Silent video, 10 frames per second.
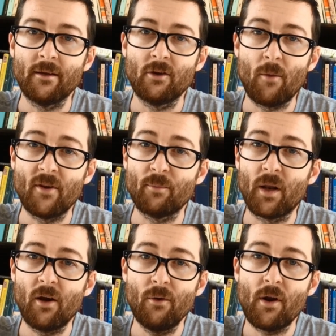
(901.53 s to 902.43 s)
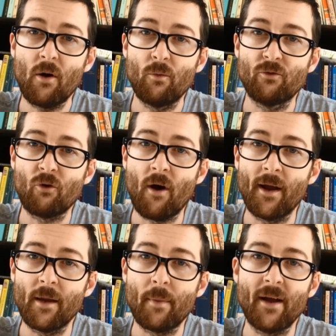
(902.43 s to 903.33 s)
comments below, and I will try and
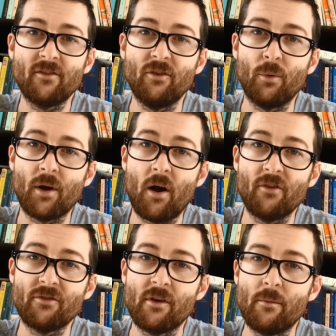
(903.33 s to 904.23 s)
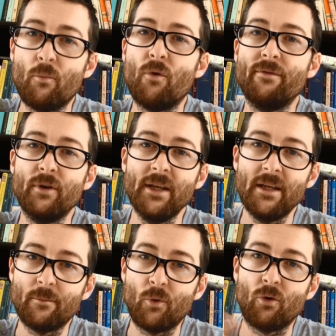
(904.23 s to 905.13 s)
get back to you and answer more fully
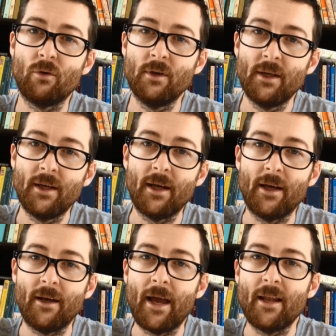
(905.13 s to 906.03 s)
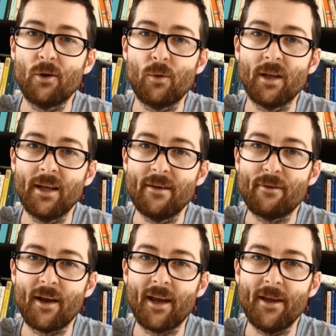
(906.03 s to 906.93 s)
and more eloquently if I
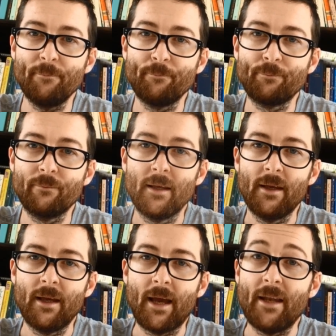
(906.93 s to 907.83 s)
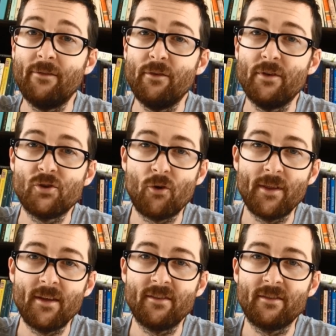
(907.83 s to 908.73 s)
can. And if you've enjoyed
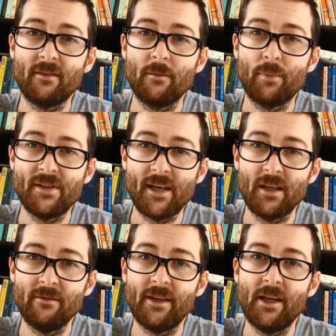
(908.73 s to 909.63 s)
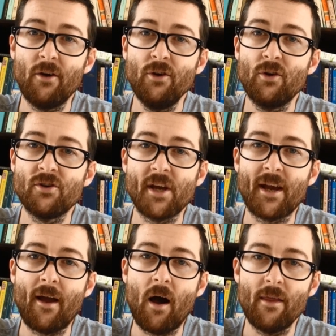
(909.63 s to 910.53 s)
this particular video, you can check
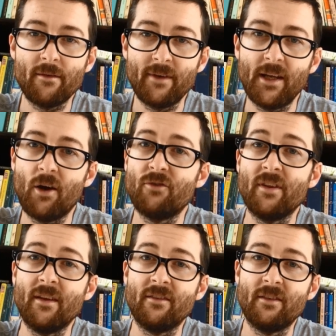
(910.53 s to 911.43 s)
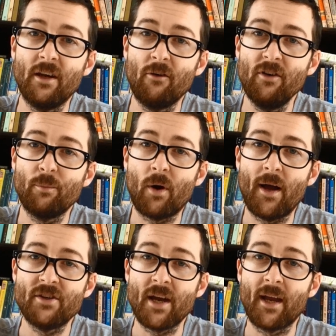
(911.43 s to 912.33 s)
out other videos in this series by
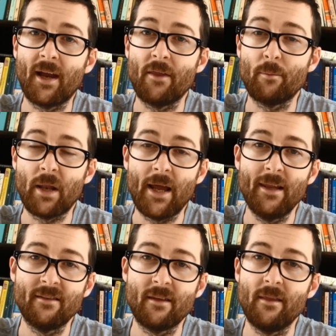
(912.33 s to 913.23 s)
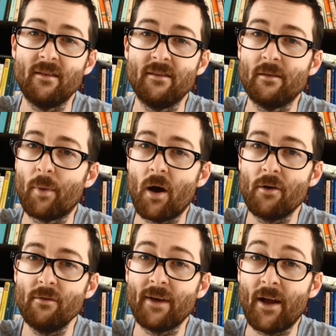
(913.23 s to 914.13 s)
checking out the playlist that this is a part
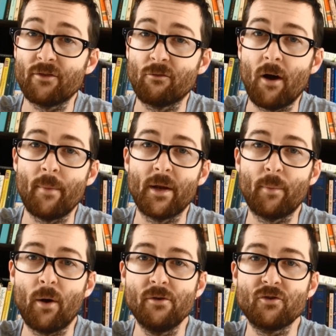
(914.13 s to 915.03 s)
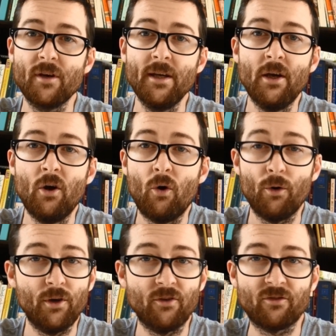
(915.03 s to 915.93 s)
of, How to Write Better Poetry, or
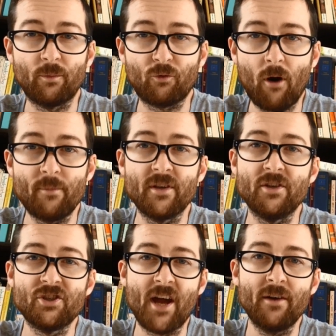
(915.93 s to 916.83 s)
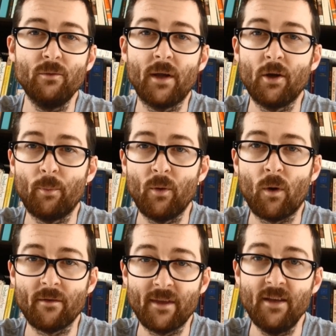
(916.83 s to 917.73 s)
you can subscribe to this channel and there'll be
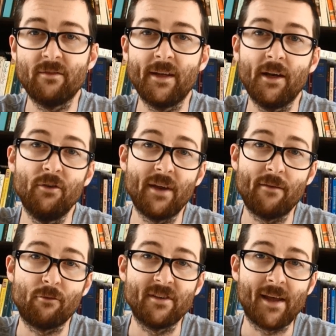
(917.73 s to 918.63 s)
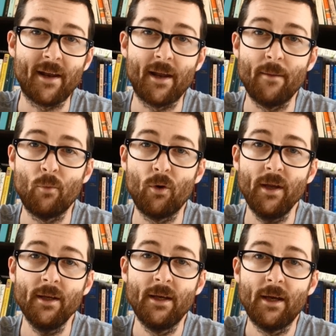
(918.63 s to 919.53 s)
one of these videos every Saturday
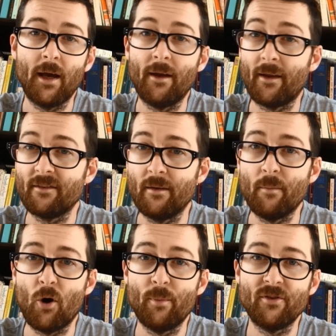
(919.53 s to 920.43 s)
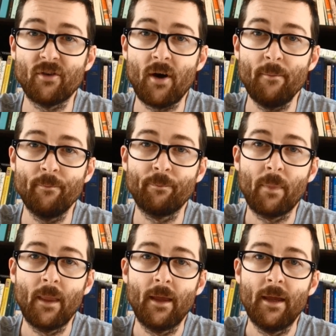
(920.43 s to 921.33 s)
morning. That's in Melbourne time.
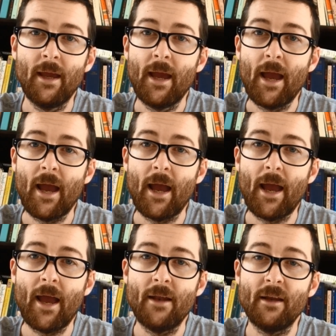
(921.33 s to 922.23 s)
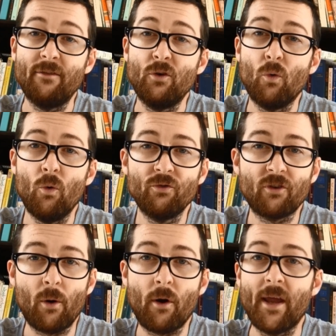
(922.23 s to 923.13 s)
And if you
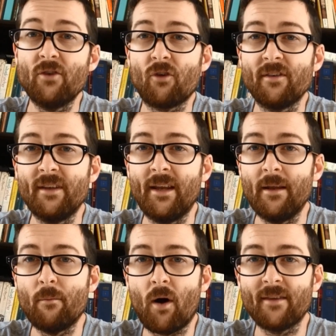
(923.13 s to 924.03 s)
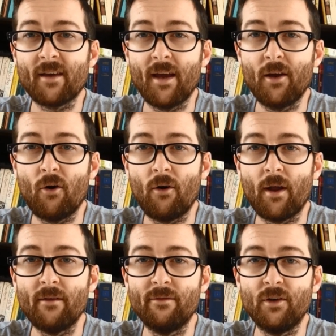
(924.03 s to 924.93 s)
also are interested in my take on
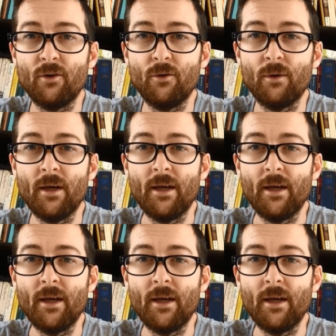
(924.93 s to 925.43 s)
a few